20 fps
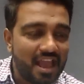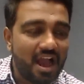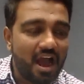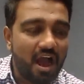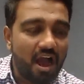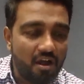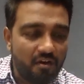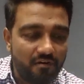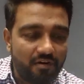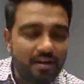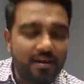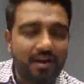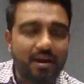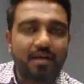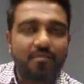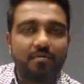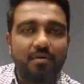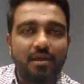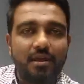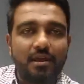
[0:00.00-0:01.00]
However,
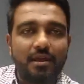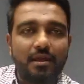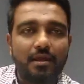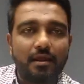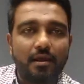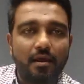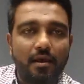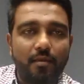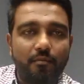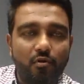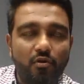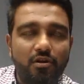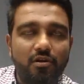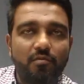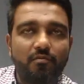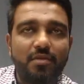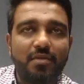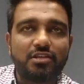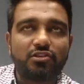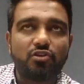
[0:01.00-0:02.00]
let me uh, put
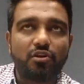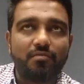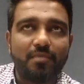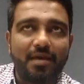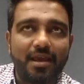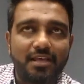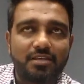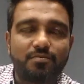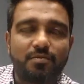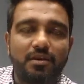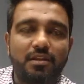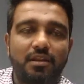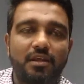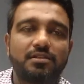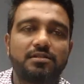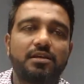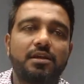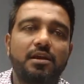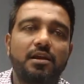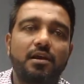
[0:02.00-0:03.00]
based on my experience.